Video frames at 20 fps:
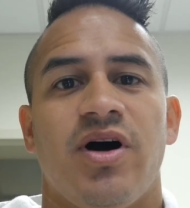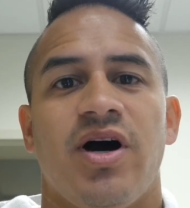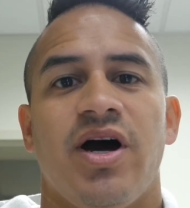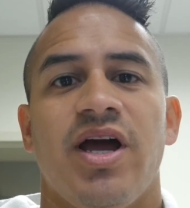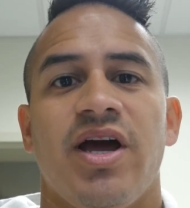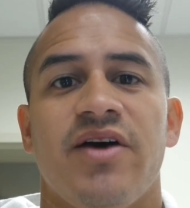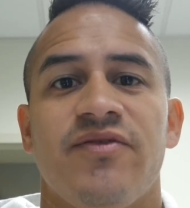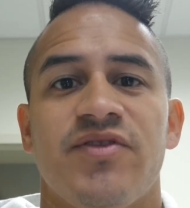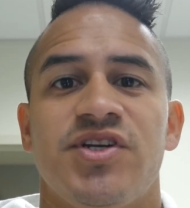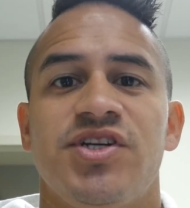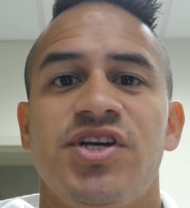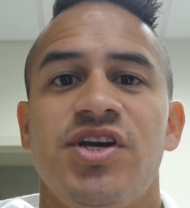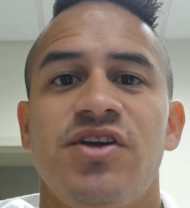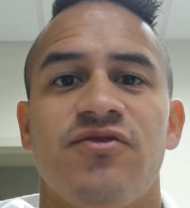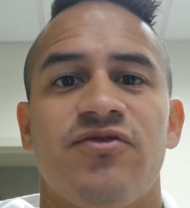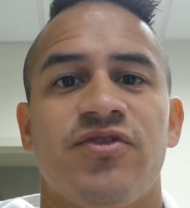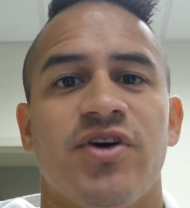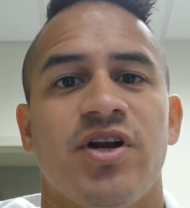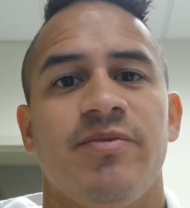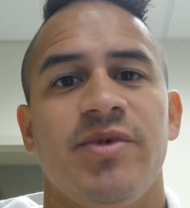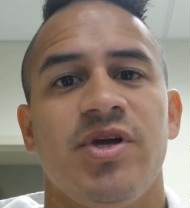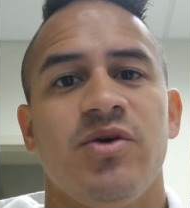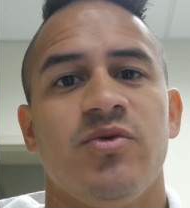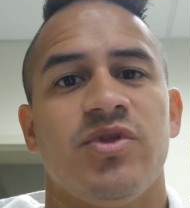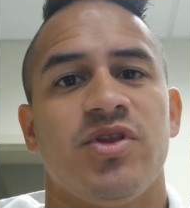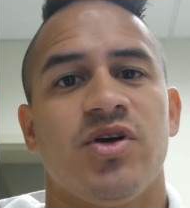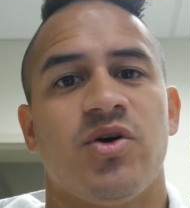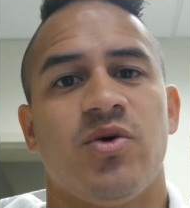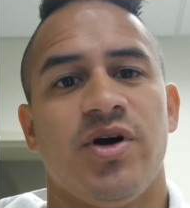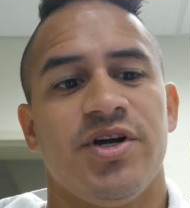I have the sheet in front of me
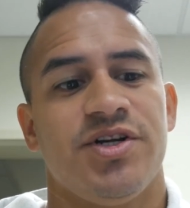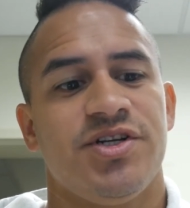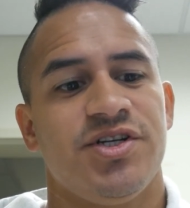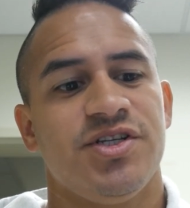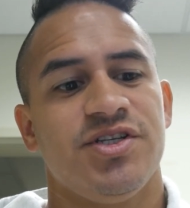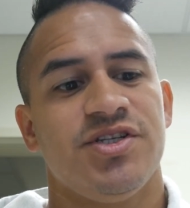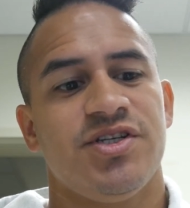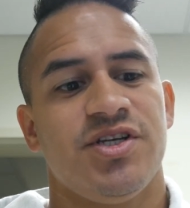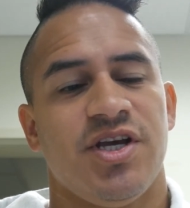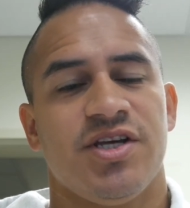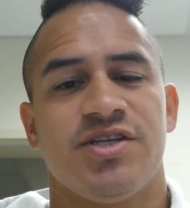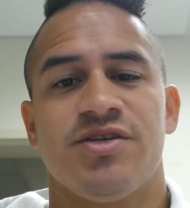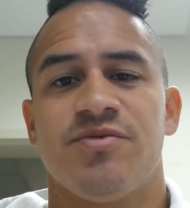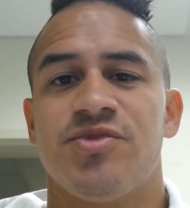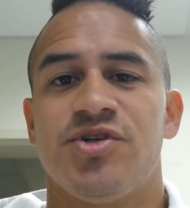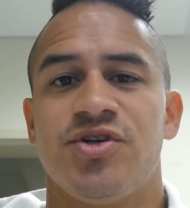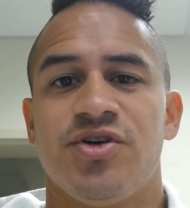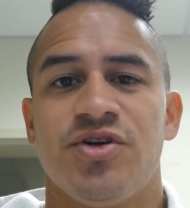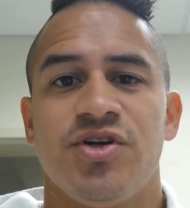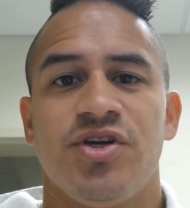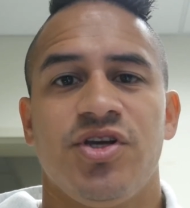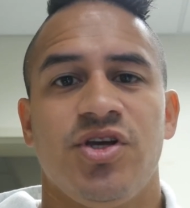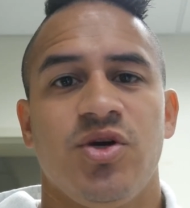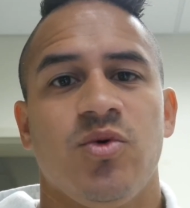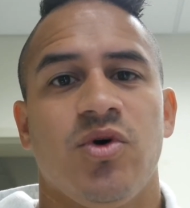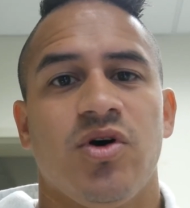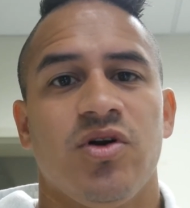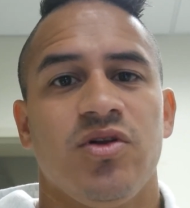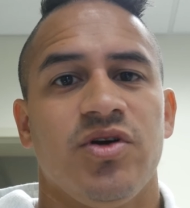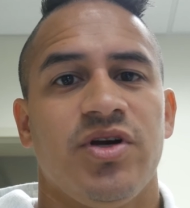with the questions, as I'm sure
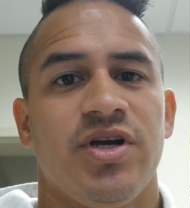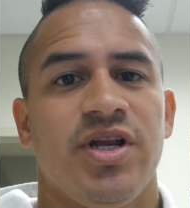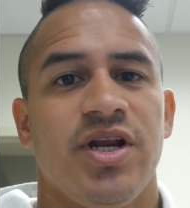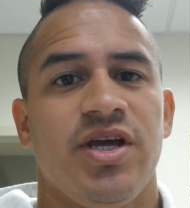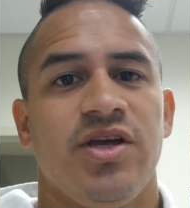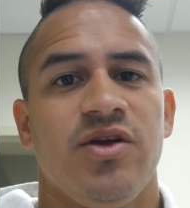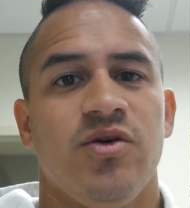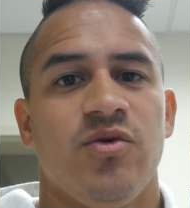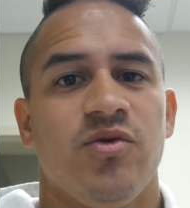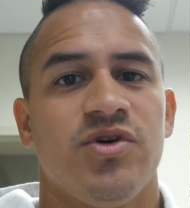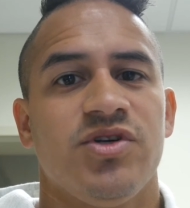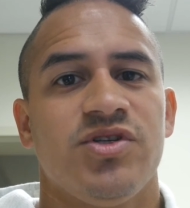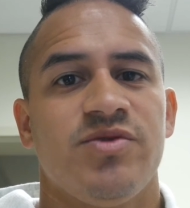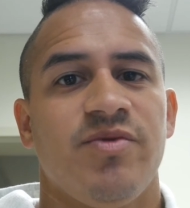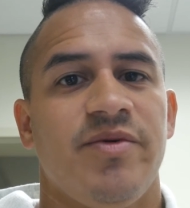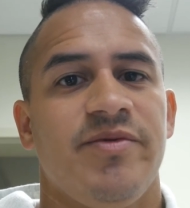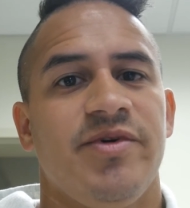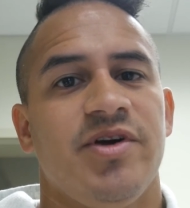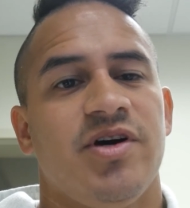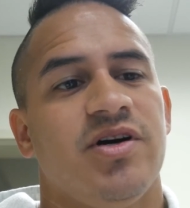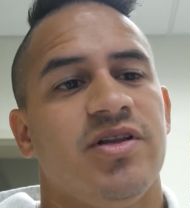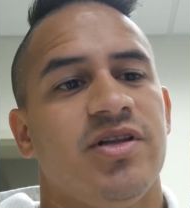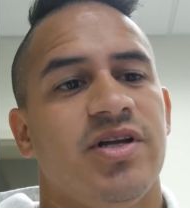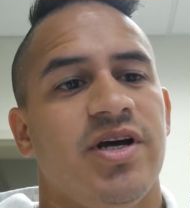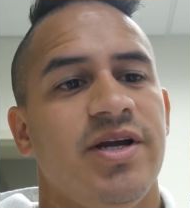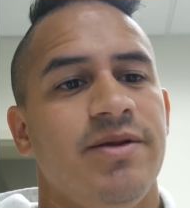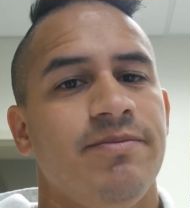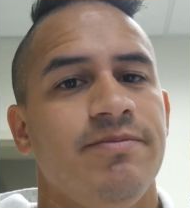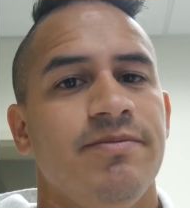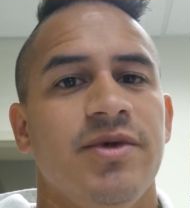you are looking at yours, maybe
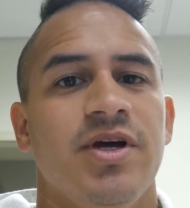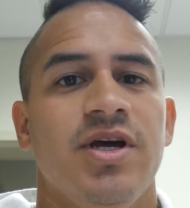online.